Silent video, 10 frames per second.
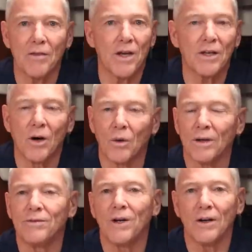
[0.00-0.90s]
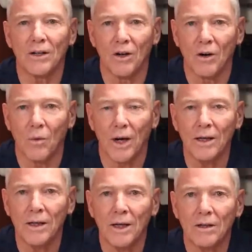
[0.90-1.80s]
they go a very long
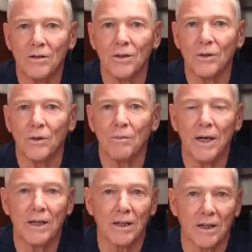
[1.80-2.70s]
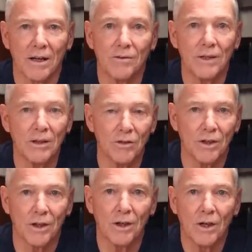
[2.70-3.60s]
way to making life
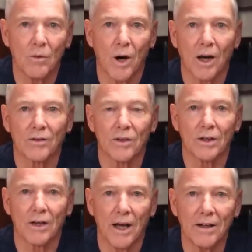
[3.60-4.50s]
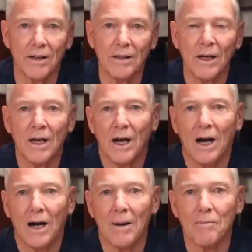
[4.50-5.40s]
easier while single-handing.
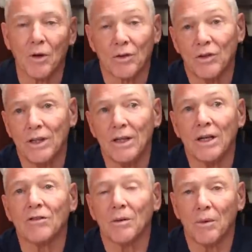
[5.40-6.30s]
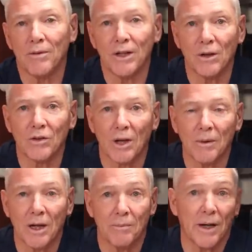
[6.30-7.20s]
You'll see in some of my videos
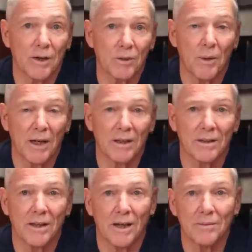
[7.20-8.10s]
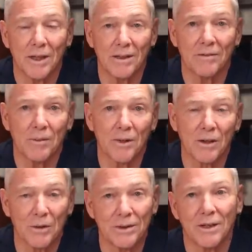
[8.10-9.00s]
coming up, my autopilot did give up the
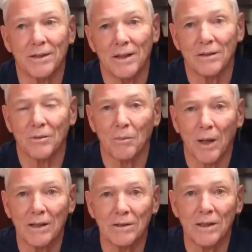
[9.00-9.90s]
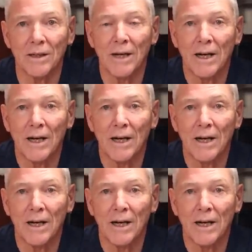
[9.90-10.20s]
ghost. I need to replace it.